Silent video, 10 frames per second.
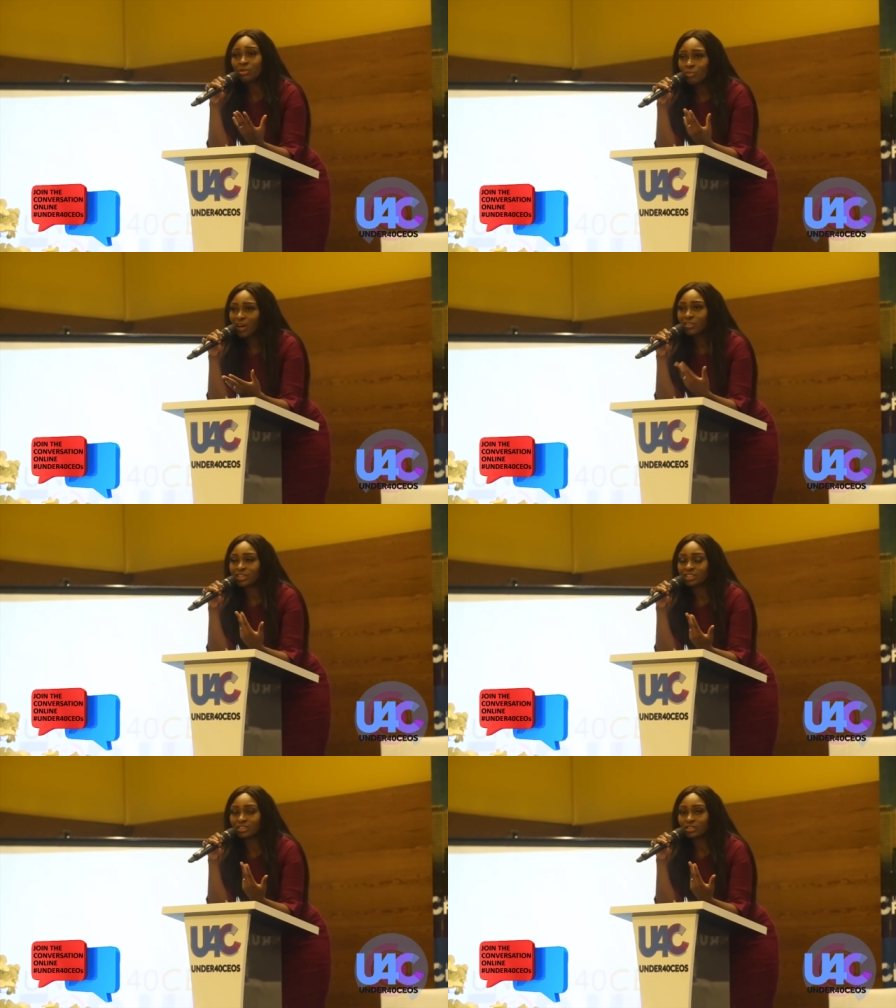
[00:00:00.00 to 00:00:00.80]

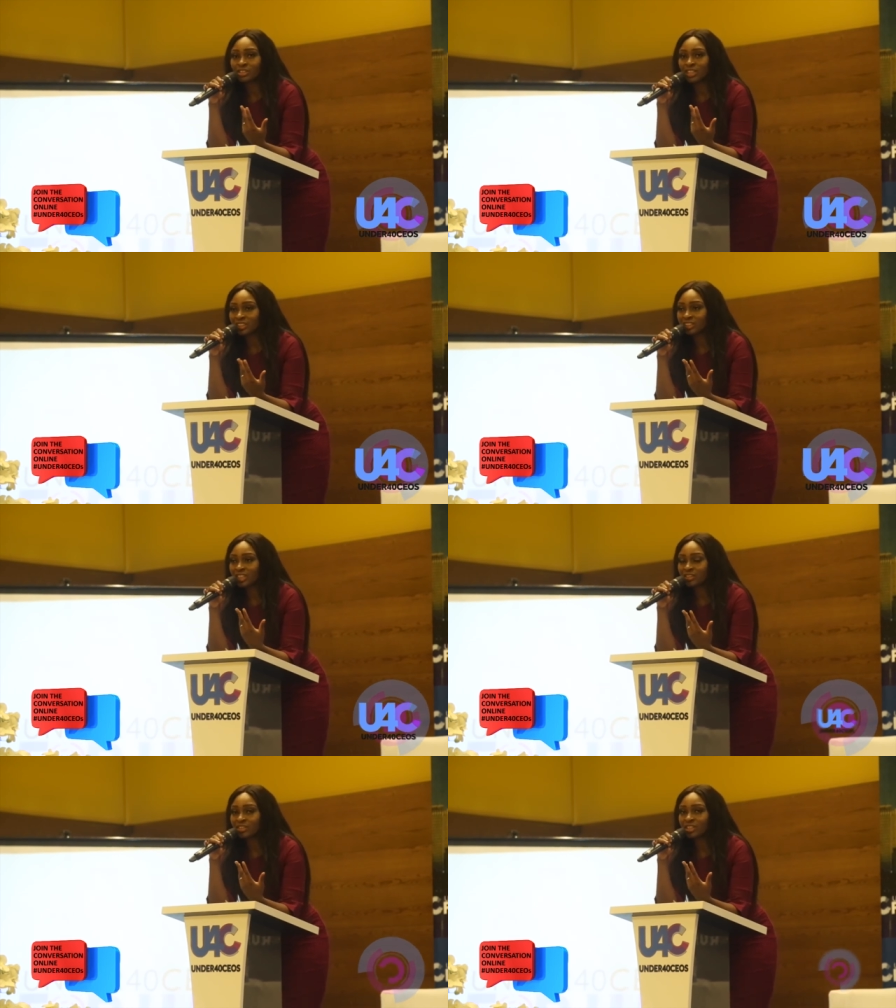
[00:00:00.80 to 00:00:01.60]
wealth is not
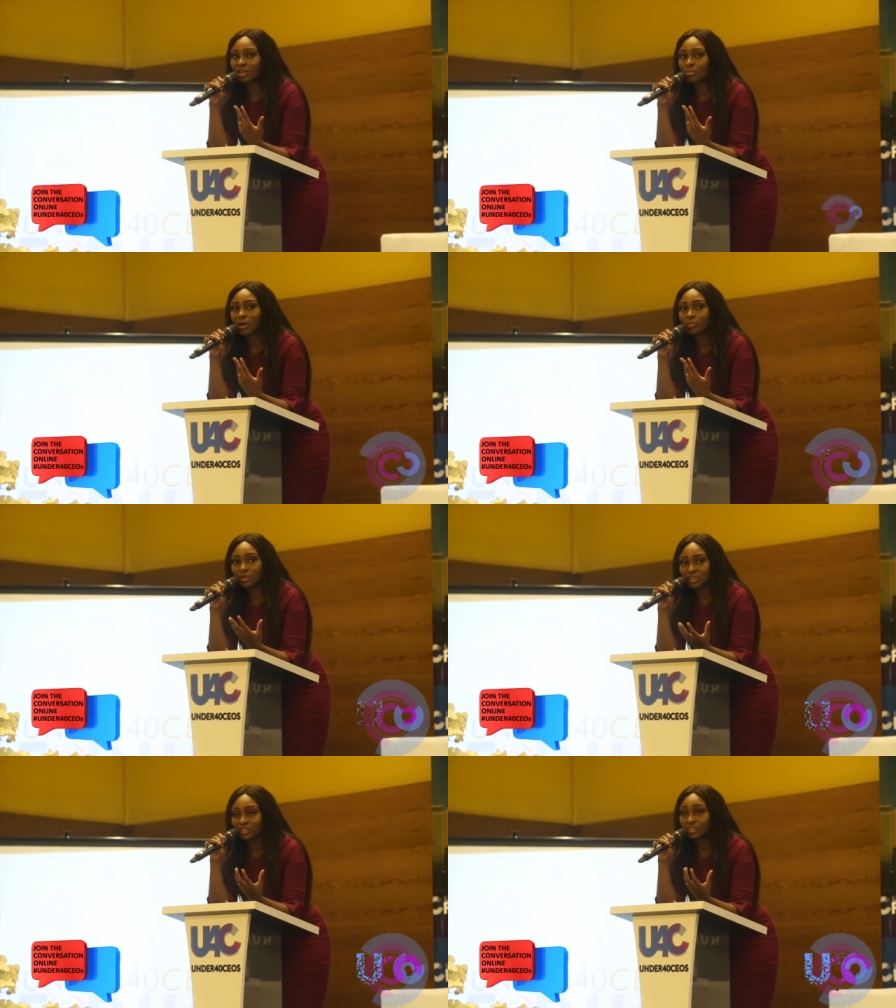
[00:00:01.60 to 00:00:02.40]
necessarily about
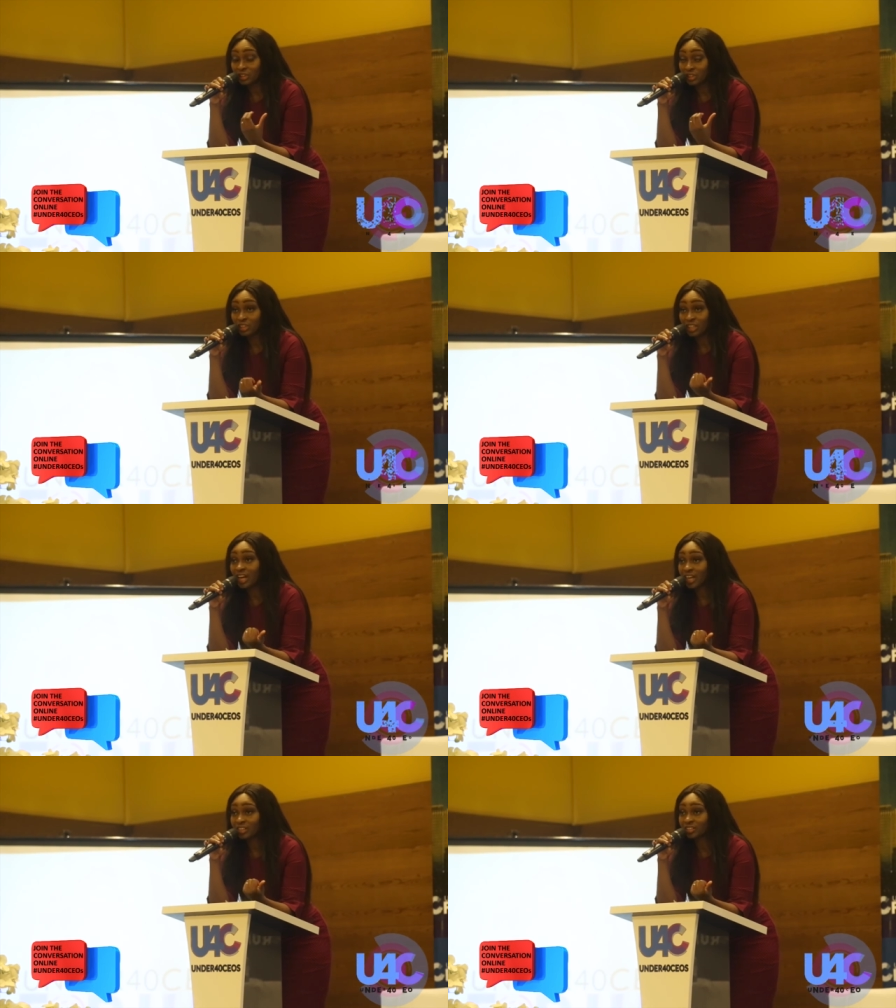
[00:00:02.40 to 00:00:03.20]
what you
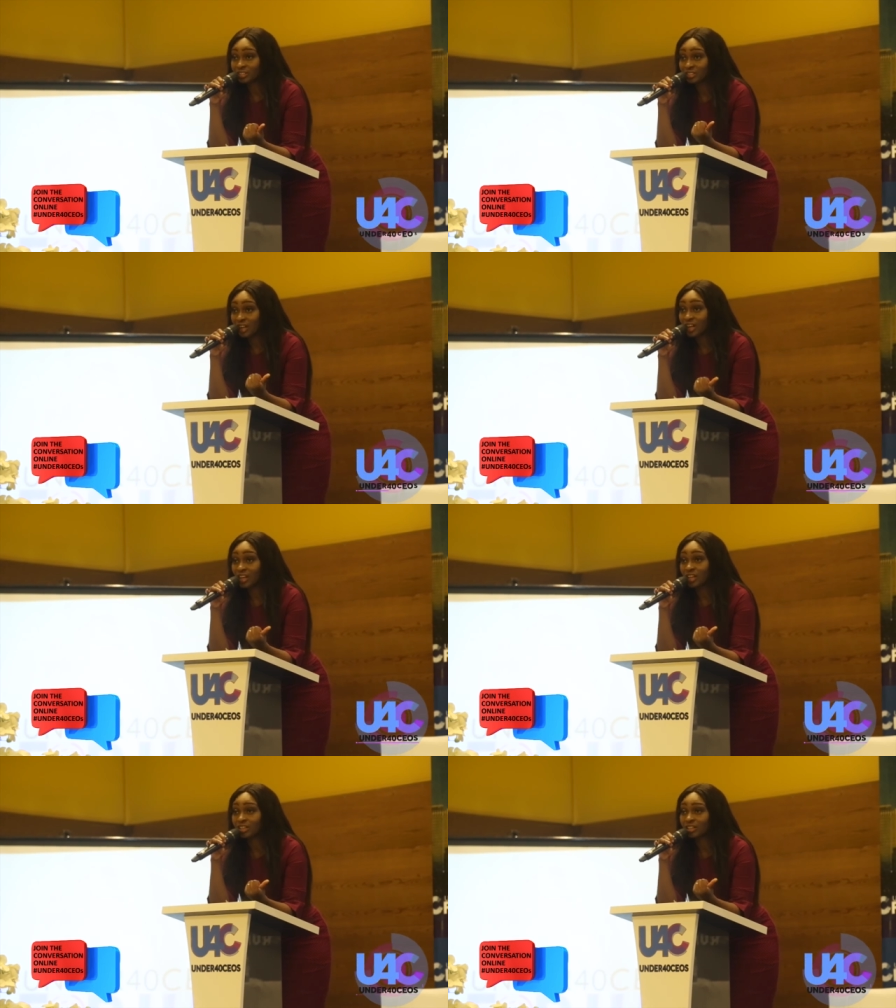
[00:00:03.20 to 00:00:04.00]
can
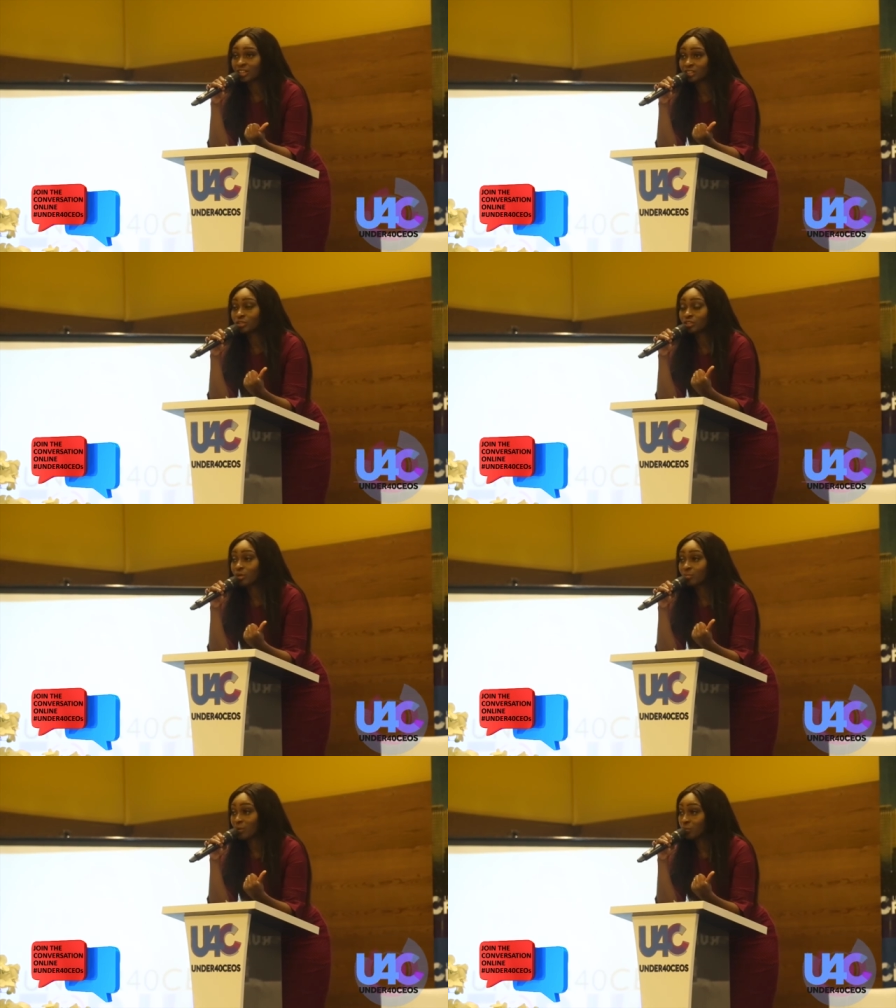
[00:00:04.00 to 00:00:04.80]
earn. It's
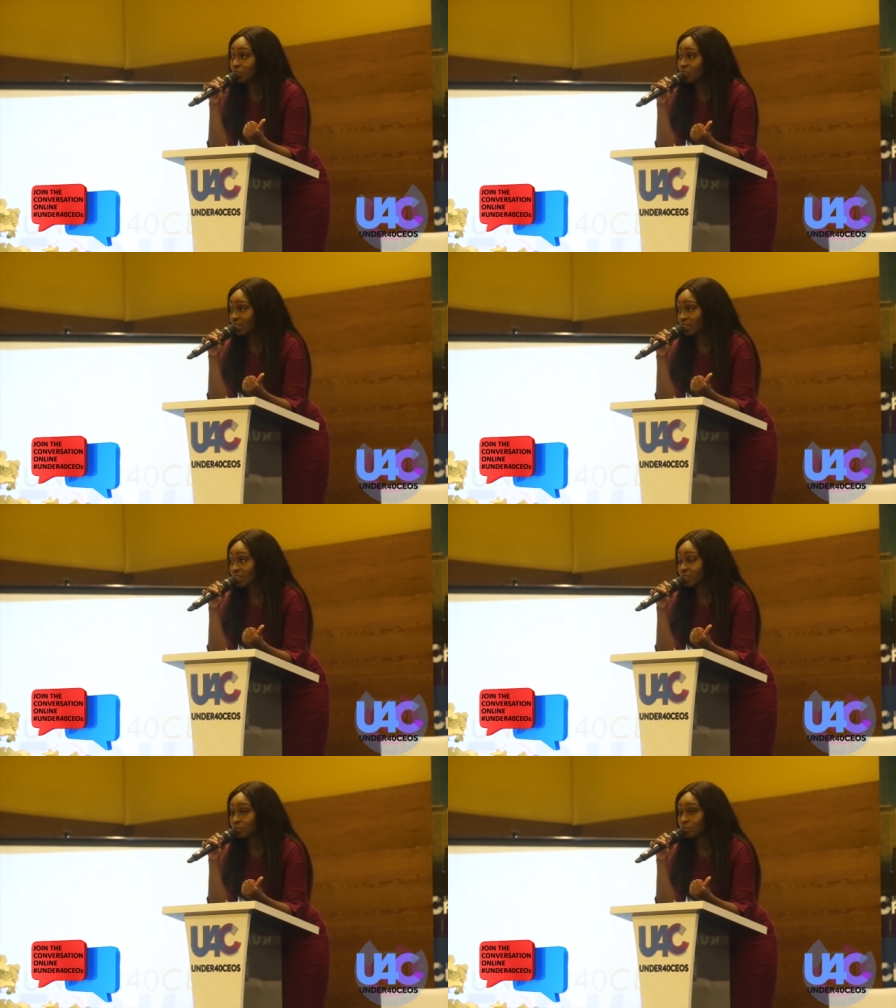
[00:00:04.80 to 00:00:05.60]
also about what you can
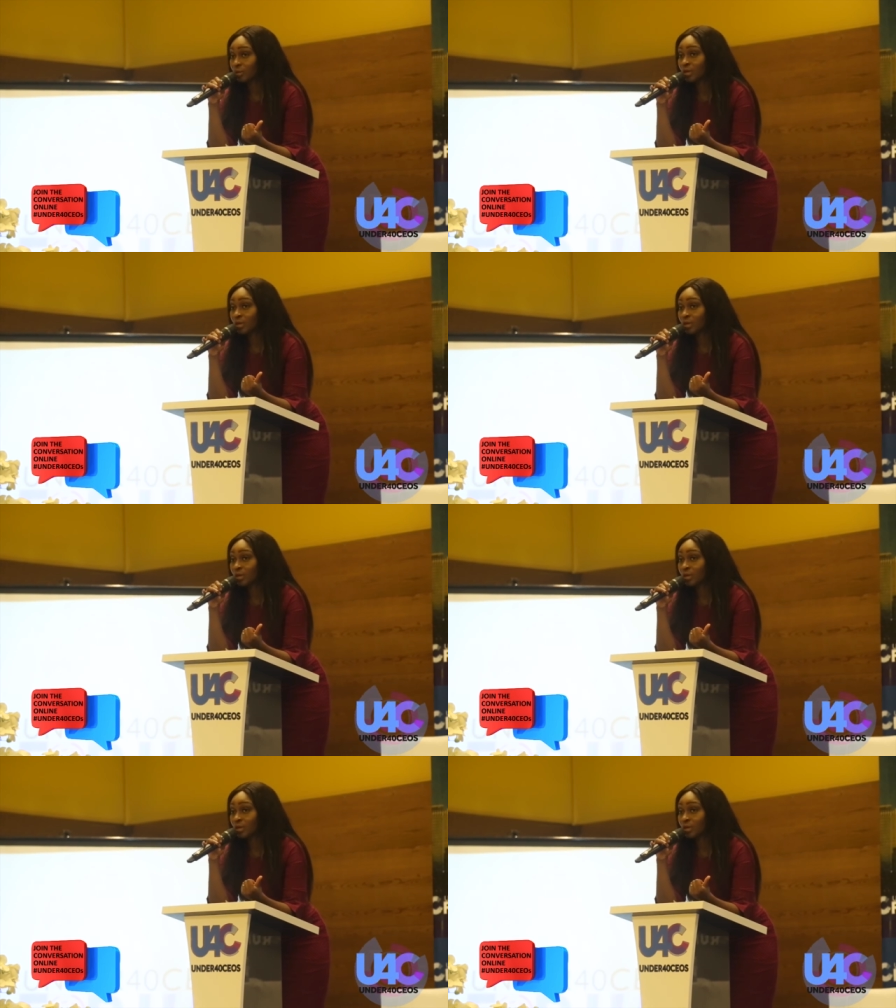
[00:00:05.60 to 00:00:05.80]
keep.